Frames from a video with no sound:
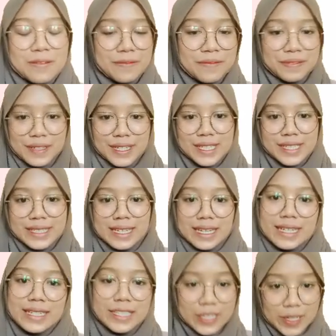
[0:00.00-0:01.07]
First,
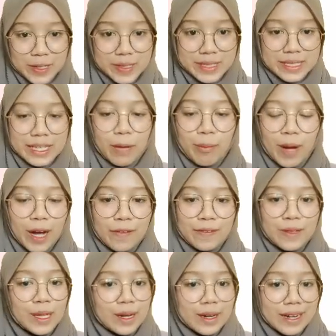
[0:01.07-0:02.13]
the concept of
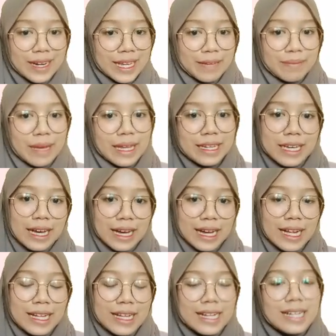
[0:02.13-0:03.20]
learning media,
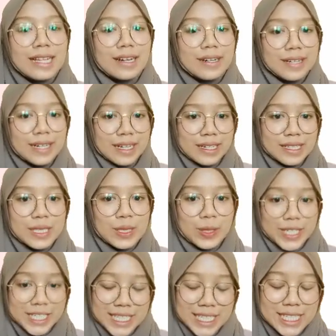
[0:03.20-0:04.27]
learning
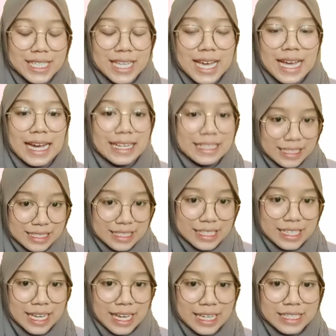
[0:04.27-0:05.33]
resources, and
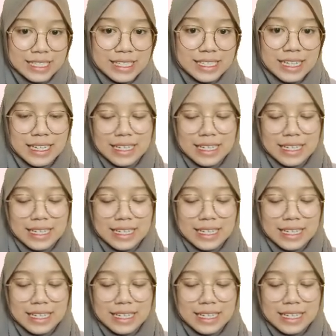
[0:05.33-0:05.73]
teaching aids.